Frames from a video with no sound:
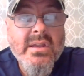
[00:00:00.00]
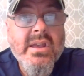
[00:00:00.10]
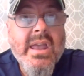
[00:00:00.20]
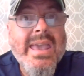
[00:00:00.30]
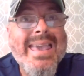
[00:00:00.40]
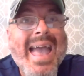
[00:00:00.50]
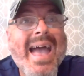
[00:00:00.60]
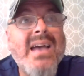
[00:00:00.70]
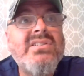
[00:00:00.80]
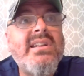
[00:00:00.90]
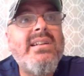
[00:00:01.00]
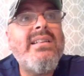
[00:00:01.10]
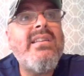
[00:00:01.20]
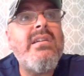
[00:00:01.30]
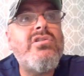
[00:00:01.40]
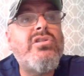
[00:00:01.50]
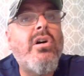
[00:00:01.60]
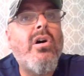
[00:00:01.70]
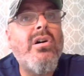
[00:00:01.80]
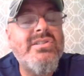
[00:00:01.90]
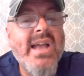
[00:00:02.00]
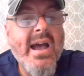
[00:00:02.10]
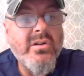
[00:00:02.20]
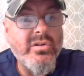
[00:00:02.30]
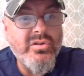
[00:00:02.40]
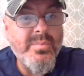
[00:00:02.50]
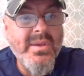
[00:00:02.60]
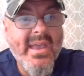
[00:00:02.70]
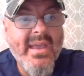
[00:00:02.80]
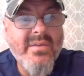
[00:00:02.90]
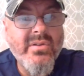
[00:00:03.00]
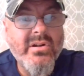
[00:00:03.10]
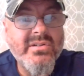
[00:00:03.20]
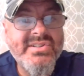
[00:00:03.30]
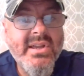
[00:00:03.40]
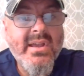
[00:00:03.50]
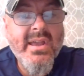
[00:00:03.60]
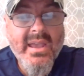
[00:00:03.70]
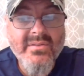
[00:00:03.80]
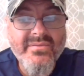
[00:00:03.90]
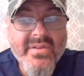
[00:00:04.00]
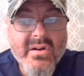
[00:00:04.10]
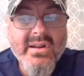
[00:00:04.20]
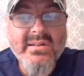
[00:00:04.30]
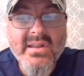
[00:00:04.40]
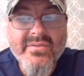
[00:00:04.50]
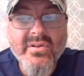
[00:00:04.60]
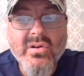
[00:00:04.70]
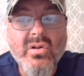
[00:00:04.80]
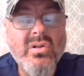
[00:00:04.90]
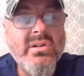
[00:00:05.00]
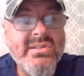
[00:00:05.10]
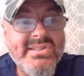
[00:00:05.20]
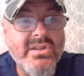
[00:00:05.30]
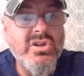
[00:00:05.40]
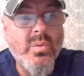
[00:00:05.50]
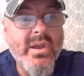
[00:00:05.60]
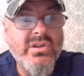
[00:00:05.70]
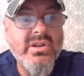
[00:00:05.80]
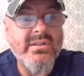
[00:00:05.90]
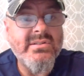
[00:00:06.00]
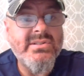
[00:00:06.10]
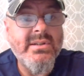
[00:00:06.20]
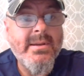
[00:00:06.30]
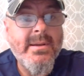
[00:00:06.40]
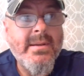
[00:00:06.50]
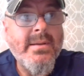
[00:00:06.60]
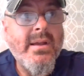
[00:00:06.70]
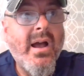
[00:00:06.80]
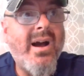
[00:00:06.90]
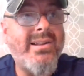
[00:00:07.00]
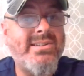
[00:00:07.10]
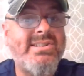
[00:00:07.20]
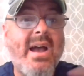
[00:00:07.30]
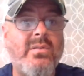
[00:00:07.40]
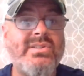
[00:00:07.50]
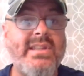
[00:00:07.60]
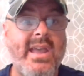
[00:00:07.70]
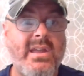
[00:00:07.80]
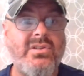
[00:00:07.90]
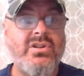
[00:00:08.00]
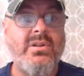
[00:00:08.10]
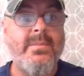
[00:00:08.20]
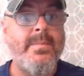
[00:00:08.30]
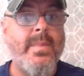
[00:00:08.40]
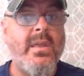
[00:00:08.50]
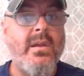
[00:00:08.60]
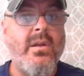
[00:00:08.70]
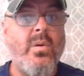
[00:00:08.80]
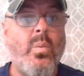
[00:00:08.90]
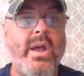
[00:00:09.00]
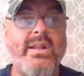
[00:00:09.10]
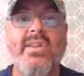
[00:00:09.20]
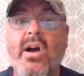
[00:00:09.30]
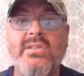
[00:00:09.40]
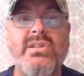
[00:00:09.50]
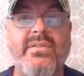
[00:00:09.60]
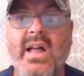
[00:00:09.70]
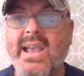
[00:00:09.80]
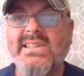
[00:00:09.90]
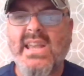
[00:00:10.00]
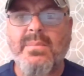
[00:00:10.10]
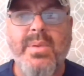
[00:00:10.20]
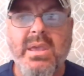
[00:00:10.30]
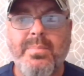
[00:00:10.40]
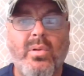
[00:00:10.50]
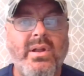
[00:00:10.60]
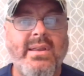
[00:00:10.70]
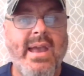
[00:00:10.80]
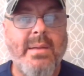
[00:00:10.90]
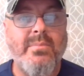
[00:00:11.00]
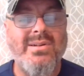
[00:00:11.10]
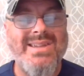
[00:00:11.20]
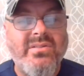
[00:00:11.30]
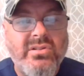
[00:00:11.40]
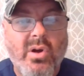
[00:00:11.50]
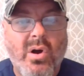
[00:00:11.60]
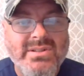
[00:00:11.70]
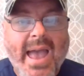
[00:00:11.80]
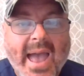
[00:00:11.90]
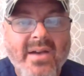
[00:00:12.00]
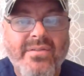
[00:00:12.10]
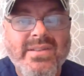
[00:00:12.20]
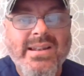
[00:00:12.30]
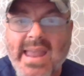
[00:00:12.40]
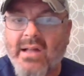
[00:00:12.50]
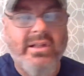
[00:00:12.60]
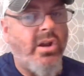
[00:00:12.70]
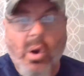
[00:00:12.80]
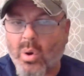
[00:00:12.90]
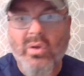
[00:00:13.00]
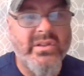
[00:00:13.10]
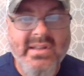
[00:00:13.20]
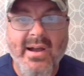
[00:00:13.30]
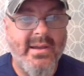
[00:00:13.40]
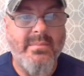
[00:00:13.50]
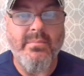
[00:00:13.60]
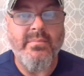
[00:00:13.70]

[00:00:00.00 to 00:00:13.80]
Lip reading: He has to teach dogs how to do behaviors in very difficult situations on a soundstage with tons of lights and people and cameras, and the dogs have to nail it all the time,